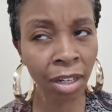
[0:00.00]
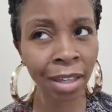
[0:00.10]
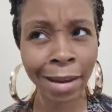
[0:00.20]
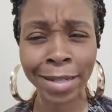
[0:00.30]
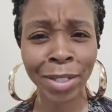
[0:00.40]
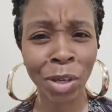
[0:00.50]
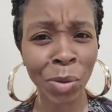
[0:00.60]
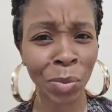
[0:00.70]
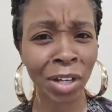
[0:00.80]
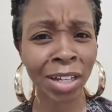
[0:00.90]
And I
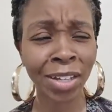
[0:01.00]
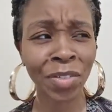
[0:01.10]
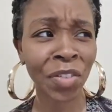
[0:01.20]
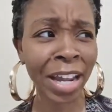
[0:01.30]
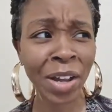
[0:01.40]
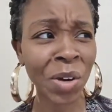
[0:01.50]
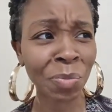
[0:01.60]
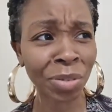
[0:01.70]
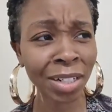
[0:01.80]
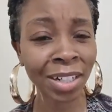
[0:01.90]
said, what? Write a
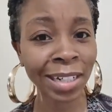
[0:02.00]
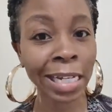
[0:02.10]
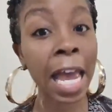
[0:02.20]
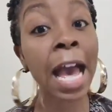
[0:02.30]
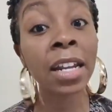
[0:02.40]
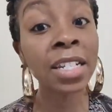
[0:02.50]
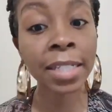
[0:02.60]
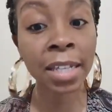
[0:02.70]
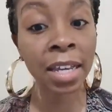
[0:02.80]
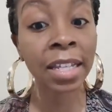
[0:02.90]
book. Now, I done
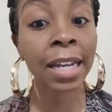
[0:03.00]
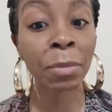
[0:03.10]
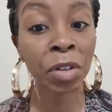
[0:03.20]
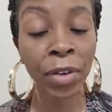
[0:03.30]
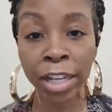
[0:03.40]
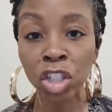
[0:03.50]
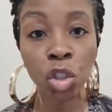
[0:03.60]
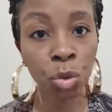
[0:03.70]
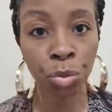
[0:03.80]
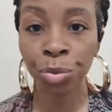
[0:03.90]
said that I'm going to write
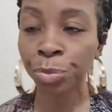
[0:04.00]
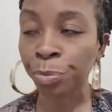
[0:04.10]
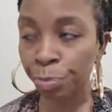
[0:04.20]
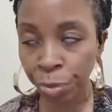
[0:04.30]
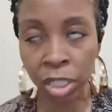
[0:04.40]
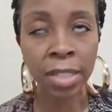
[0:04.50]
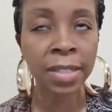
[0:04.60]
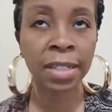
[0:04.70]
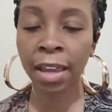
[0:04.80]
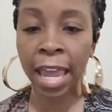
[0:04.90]
two
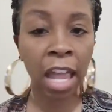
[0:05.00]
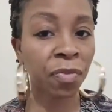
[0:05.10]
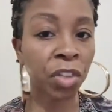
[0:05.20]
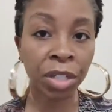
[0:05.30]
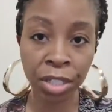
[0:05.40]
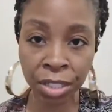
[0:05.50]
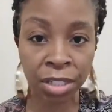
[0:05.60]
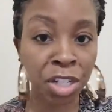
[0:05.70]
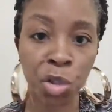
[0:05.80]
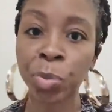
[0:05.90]
books after this,
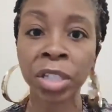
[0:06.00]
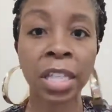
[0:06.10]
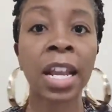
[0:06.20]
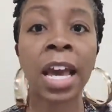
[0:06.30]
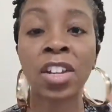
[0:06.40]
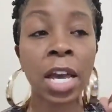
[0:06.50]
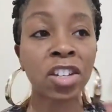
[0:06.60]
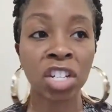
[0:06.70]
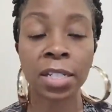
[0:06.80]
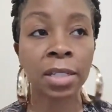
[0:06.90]
this book that I, I
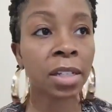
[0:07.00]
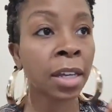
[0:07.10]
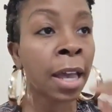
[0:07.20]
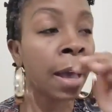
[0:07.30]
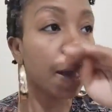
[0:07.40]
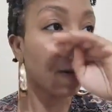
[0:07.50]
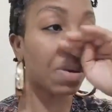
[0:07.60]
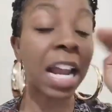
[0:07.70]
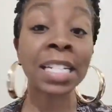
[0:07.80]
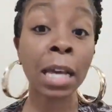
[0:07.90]
just did.
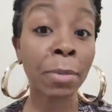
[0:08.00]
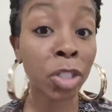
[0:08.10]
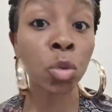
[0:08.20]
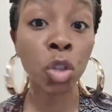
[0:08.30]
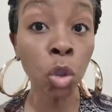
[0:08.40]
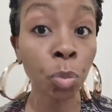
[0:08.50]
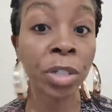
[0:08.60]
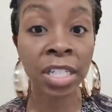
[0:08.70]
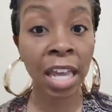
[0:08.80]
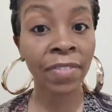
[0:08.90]
But I said, I'm going to do two
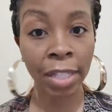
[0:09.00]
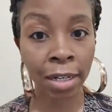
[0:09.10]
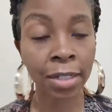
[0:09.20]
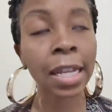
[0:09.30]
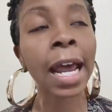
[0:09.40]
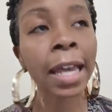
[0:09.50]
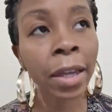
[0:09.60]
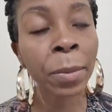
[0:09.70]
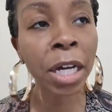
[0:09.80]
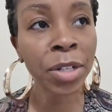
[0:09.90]
books after this. And I
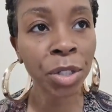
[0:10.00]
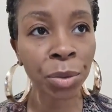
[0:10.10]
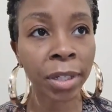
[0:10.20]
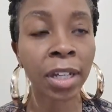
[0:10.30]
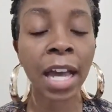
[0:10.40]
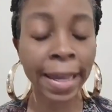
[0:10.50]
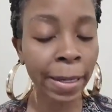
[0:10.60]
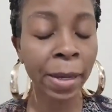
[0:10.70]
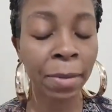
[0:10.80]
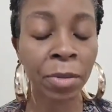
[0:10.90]
am going to do it. I
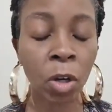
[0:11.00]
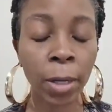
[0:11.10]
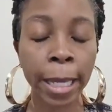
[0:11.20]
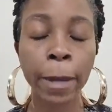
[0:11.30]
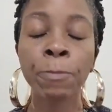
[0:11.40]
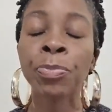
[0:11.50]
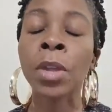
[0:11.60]
am. Okay.